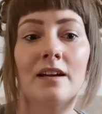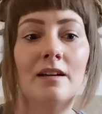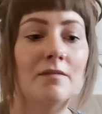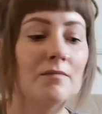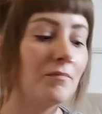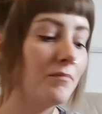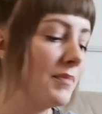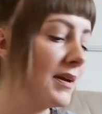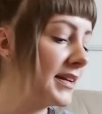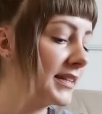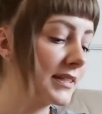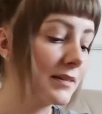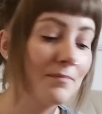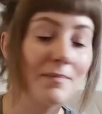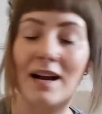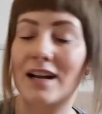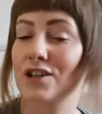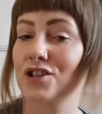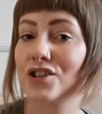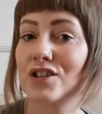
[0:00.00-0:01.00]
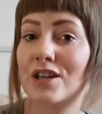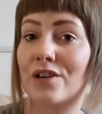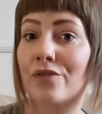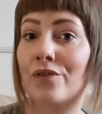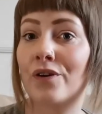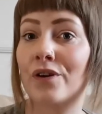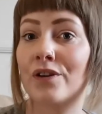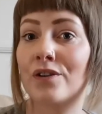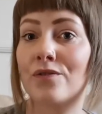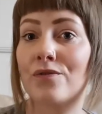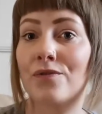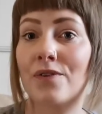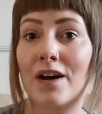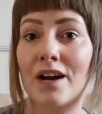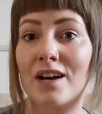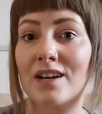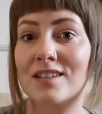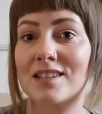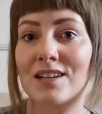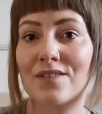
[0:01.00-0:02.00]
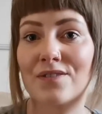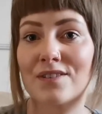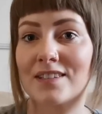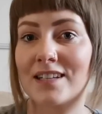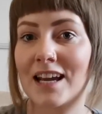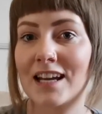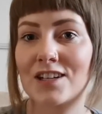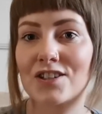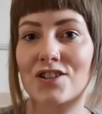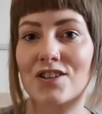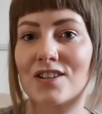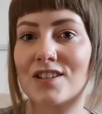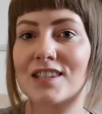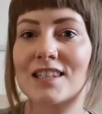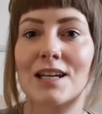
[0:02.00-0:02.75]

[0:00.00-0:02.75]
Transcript: Mix and match different furs, different textures,